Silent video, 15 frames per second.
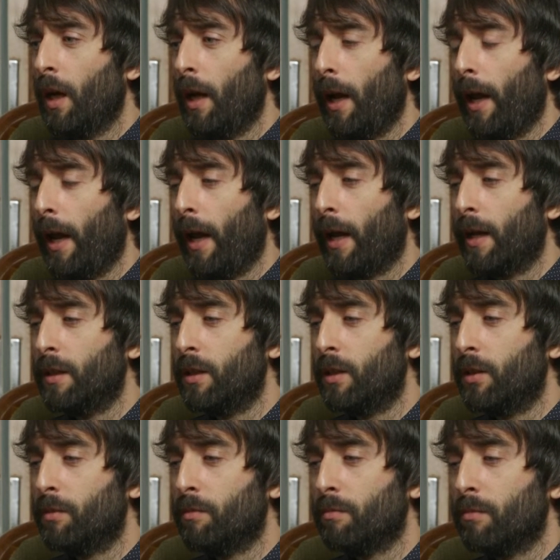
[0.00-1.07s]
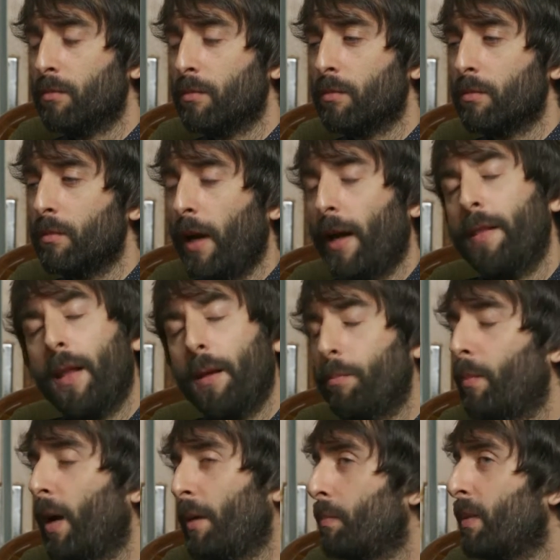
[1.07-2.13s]
And that
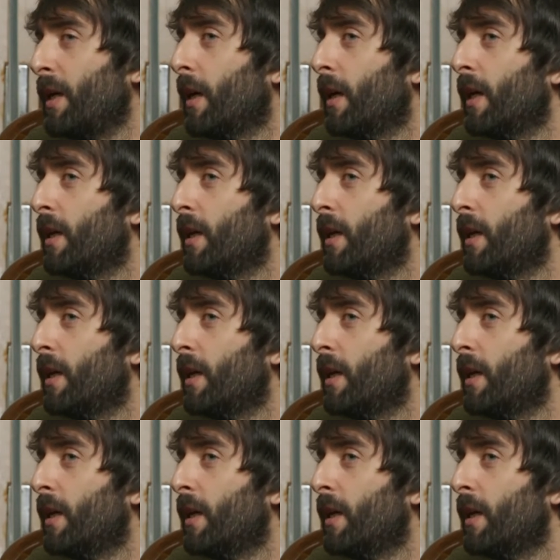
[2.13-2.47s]
might be an